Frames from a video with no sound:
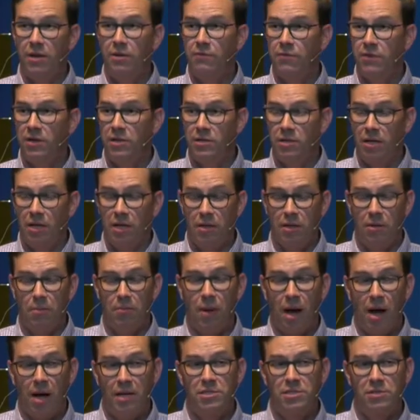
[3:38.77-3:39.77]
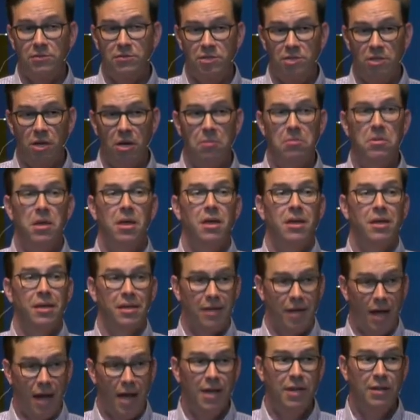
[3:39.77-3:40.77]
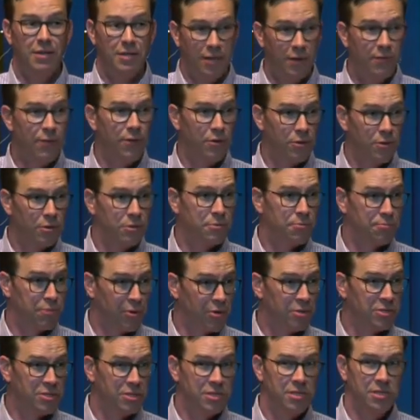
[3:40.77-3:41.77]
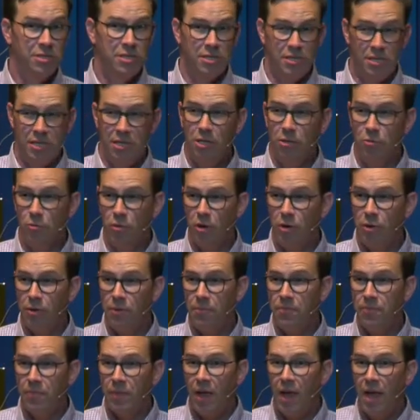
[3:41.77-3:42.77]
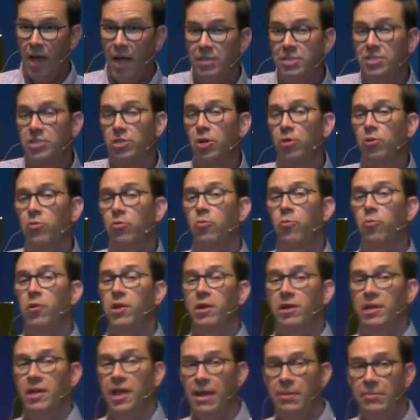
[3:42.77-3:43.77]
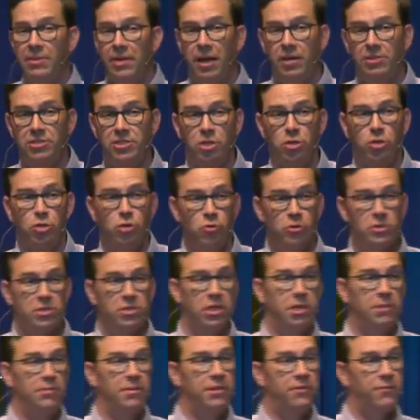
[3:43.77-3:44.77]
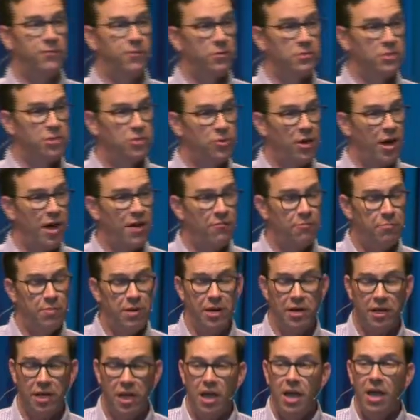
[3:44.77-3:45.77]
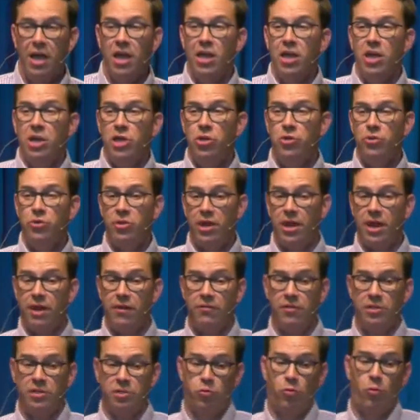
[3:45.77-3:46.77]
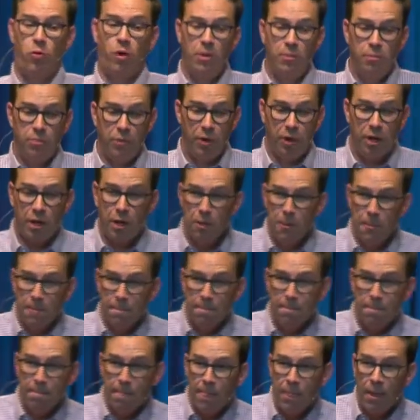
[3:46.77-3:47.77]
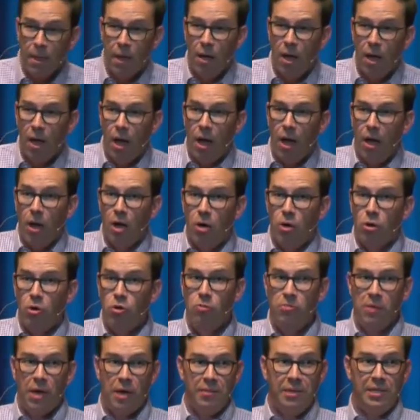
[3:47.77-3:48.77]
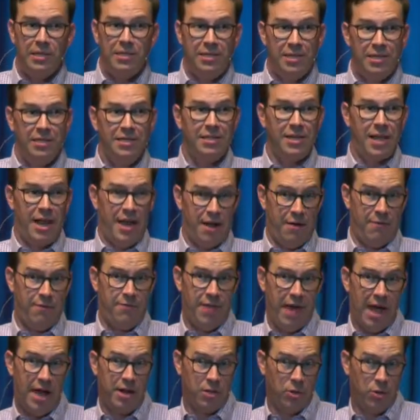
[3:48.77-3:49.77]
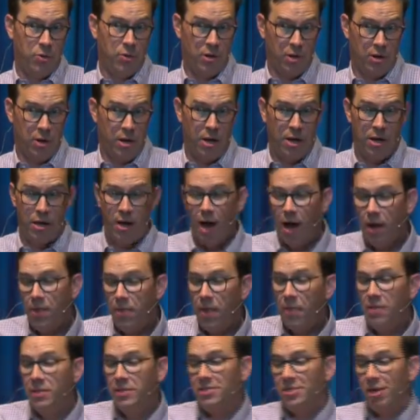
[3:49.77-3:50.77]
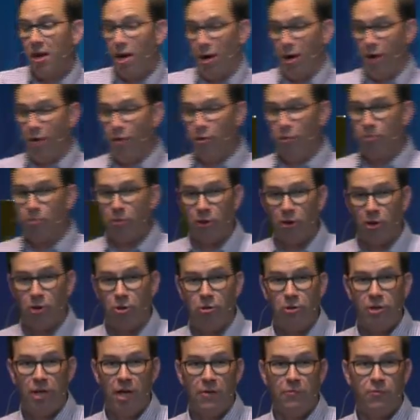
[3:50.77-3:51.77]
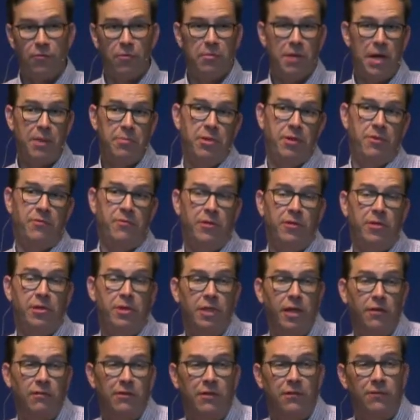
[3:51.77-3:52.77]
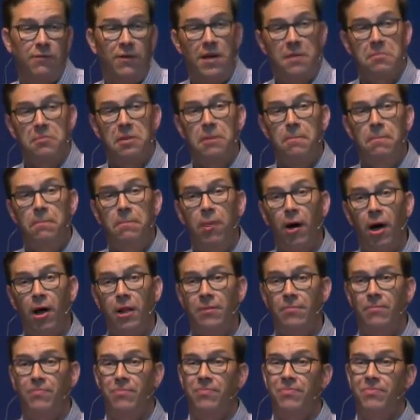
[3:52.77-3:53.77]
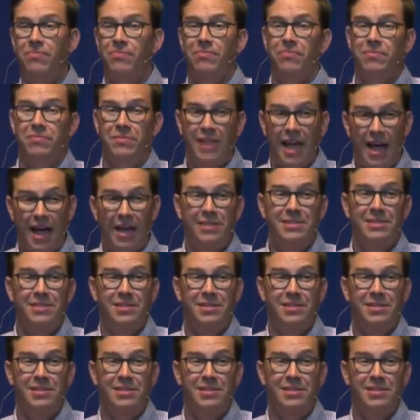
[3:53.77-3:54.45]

of, in, in the minds of some, kind of difficult person to deal with. And so when it came down to who was going to be the first draft pick, you could have this one player who maybe didn't have that going on, and then this other player who came from maybe a very loving family, but dad's